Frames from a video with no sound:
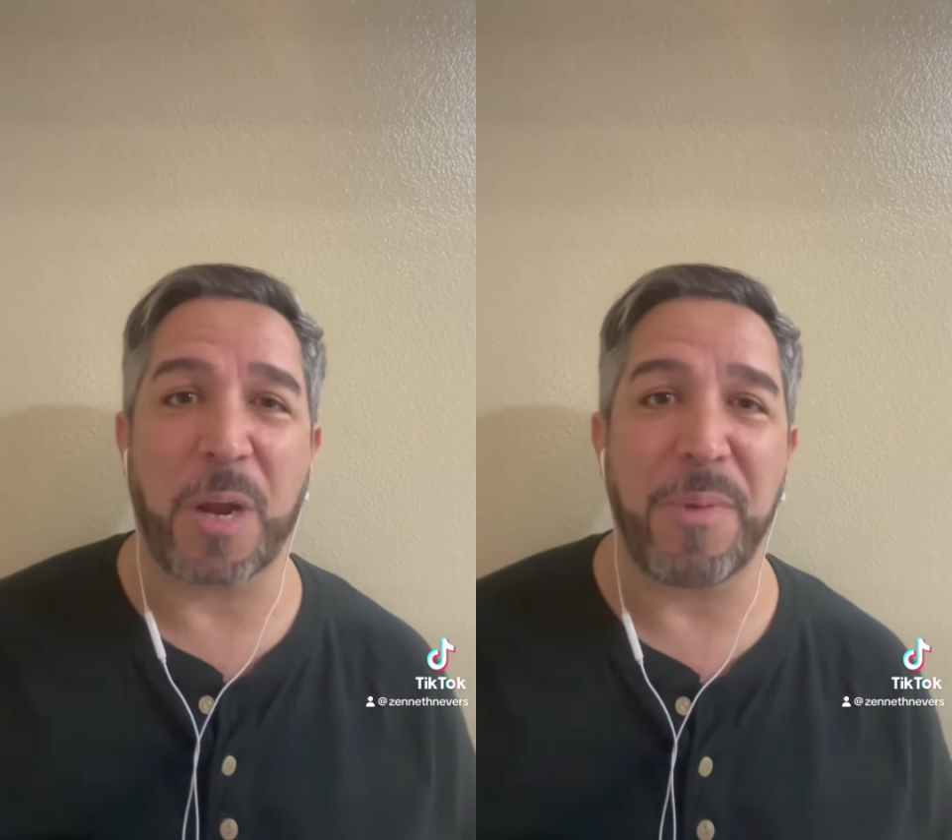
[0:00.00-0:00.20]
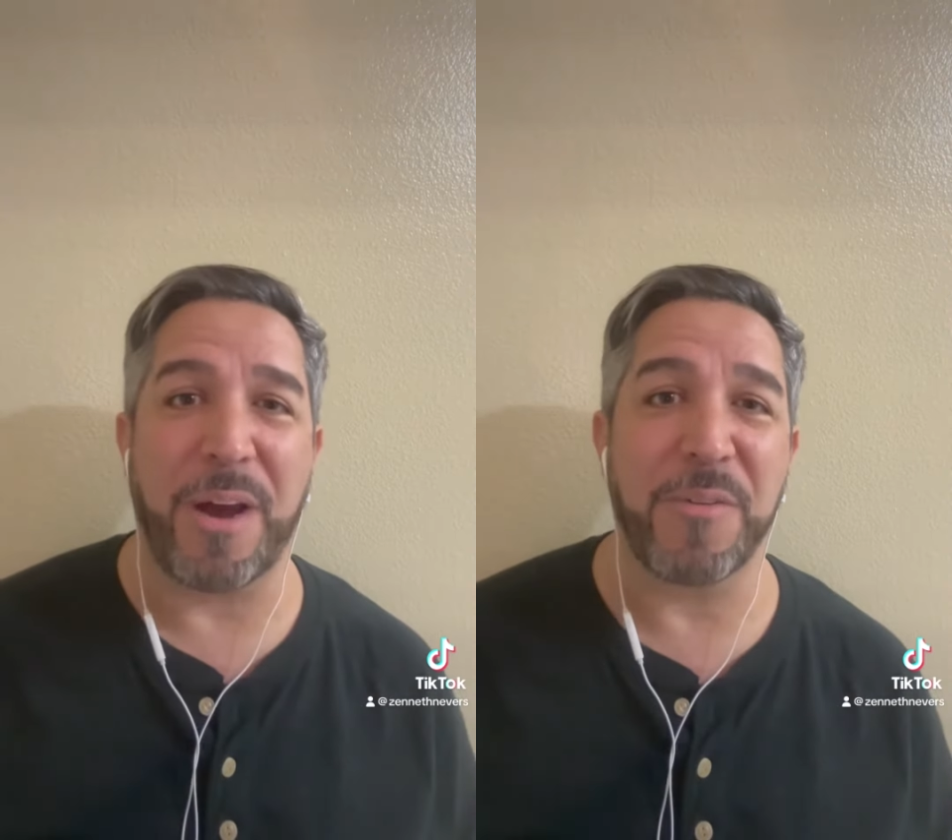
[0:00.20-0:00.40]

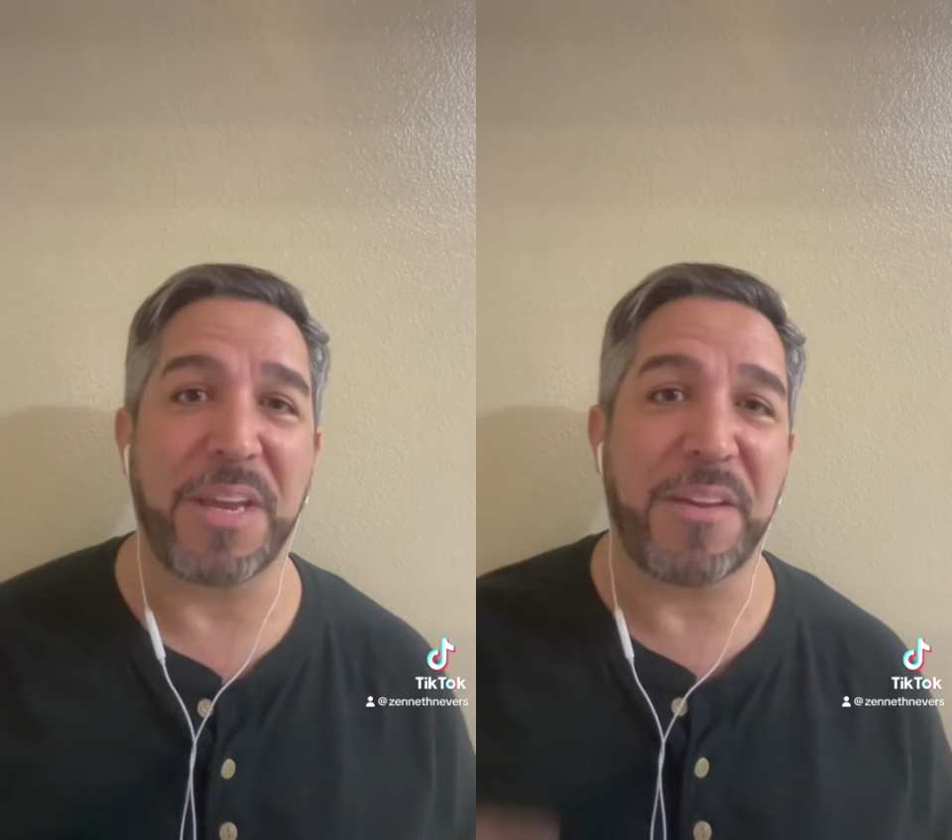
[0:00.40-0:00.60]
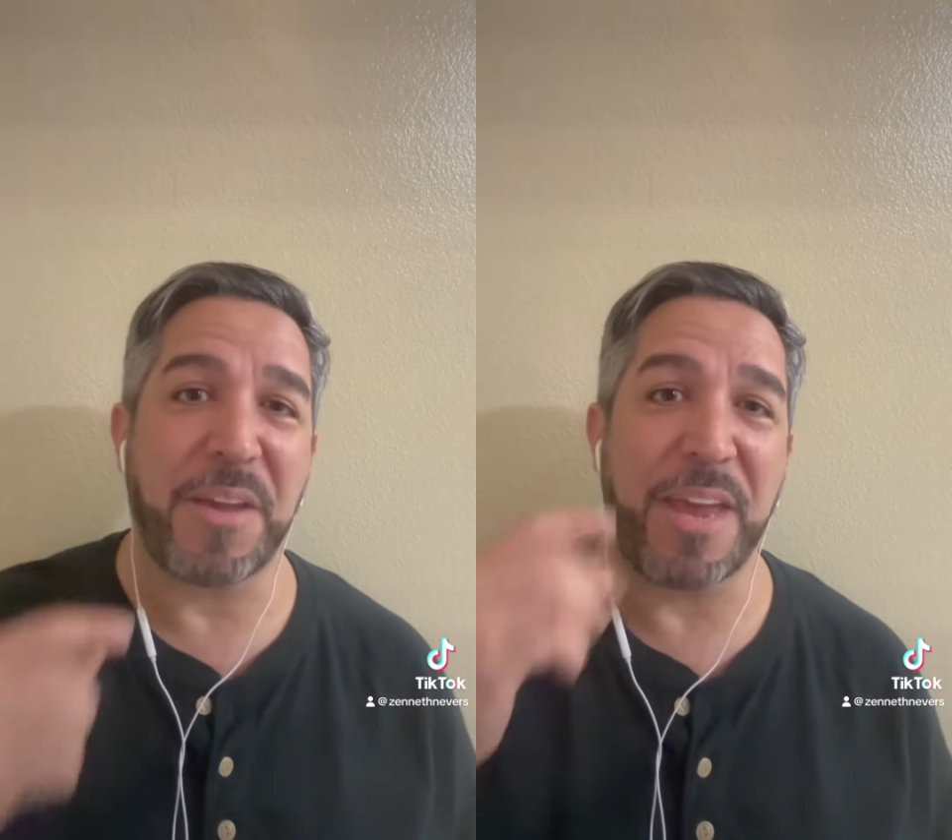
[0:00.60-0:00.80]
about
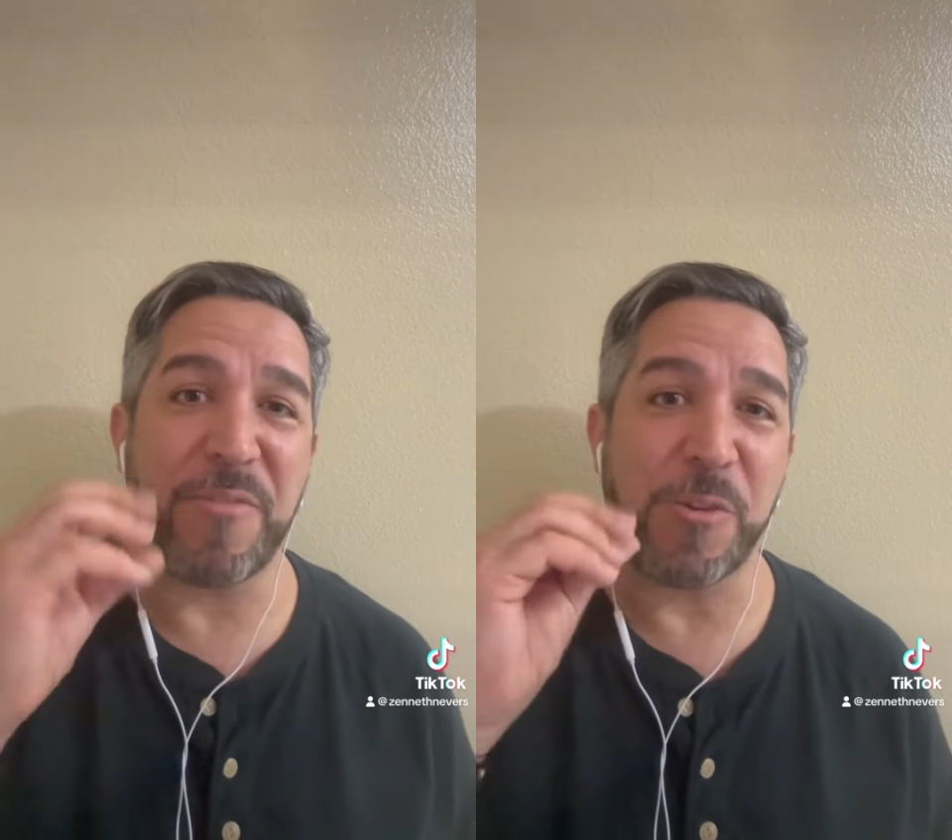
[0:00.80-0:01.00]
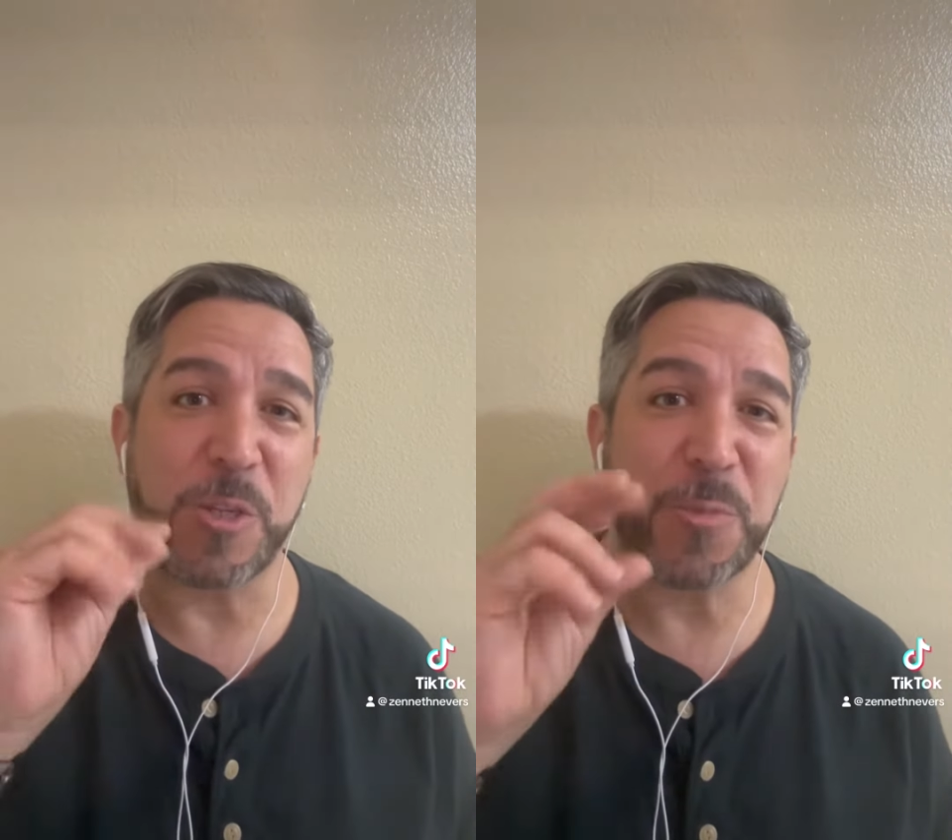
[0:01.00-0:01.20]
if
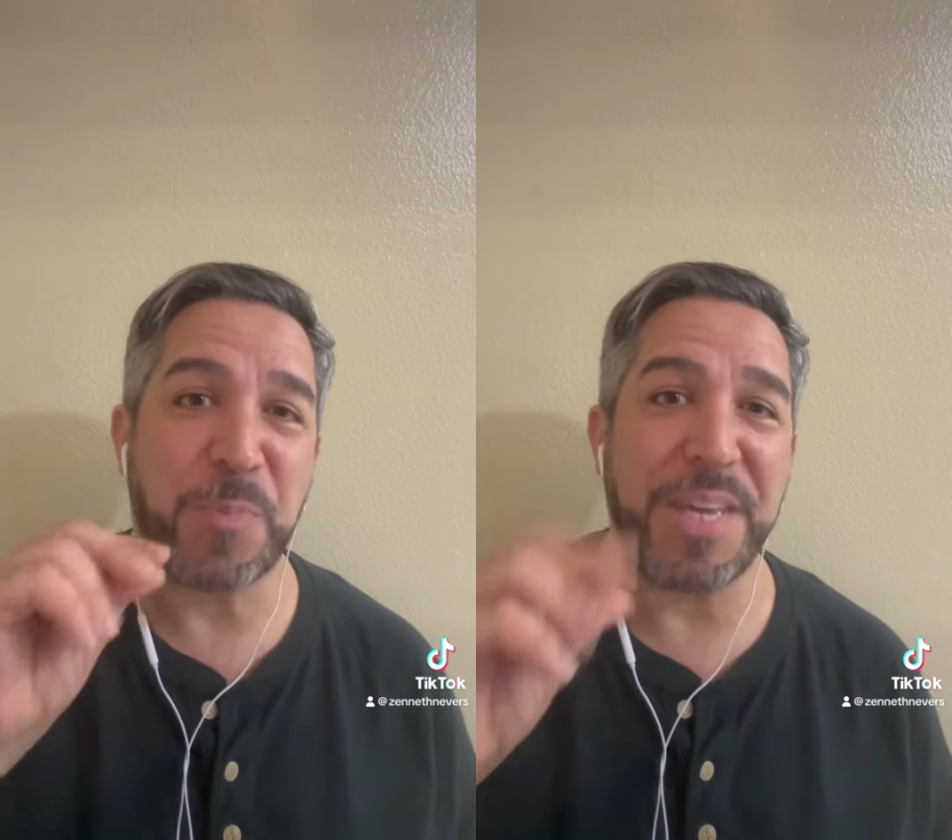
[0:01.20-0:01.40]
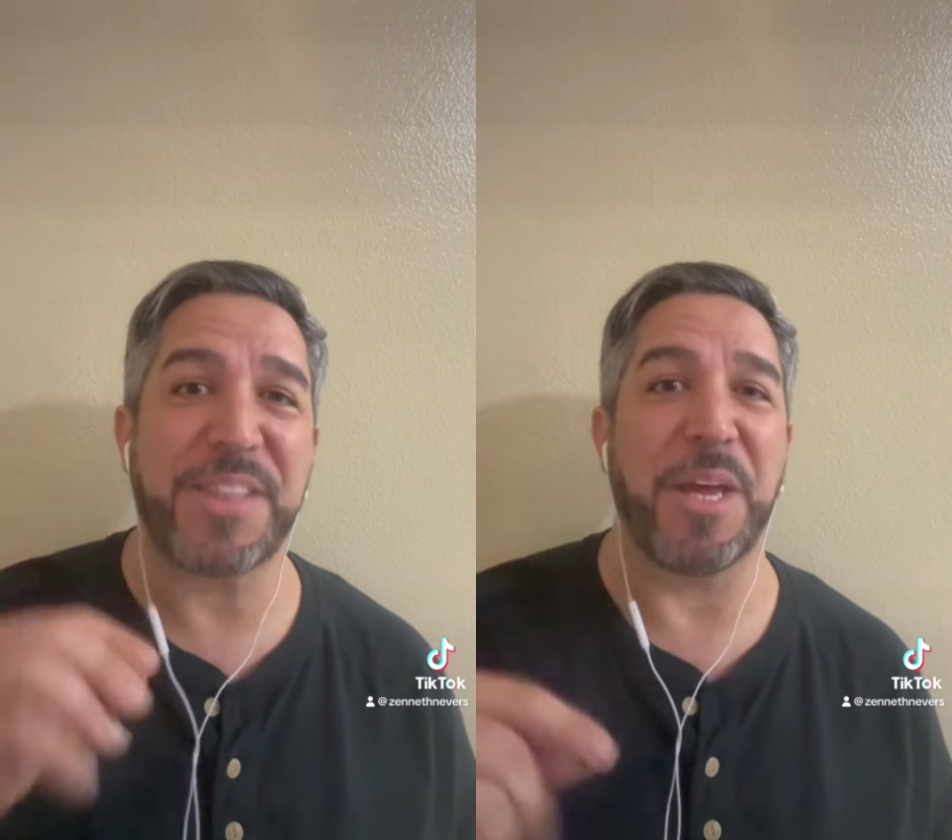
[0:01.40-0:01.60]
you
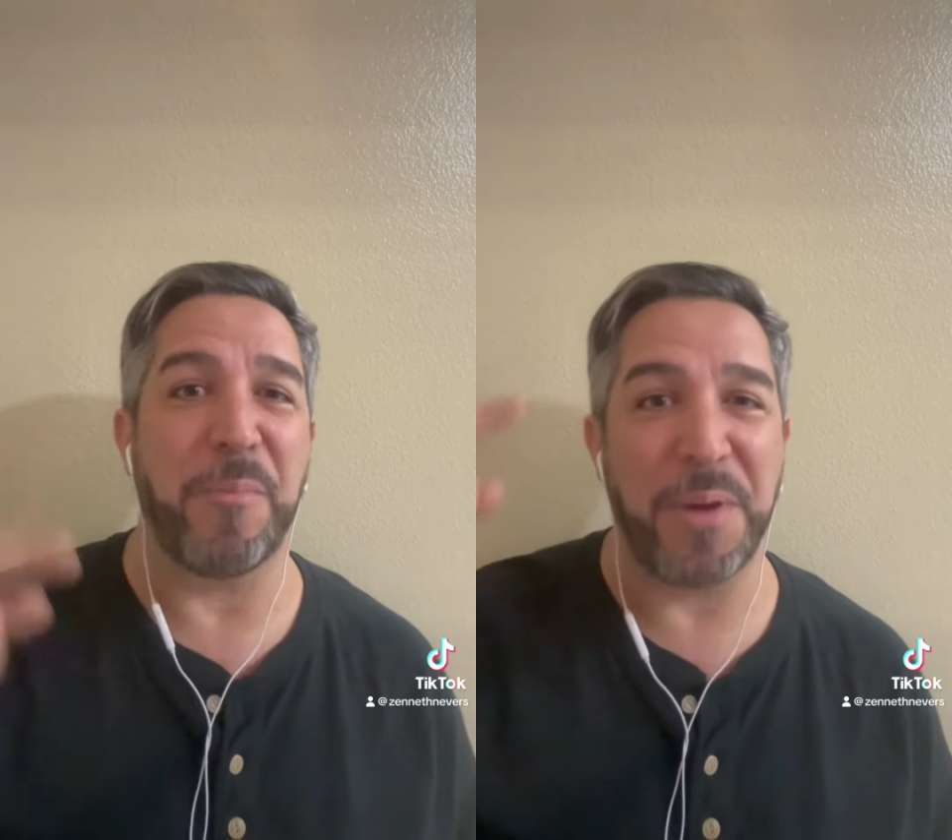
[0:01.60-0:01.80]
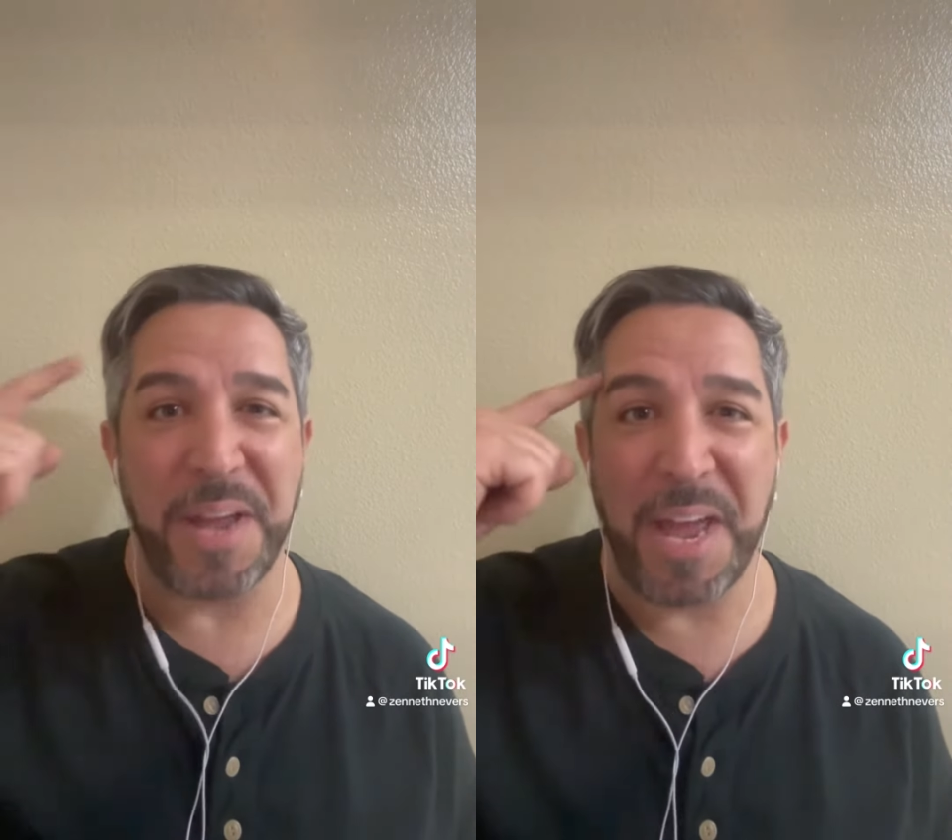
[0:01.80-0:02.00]
speak them,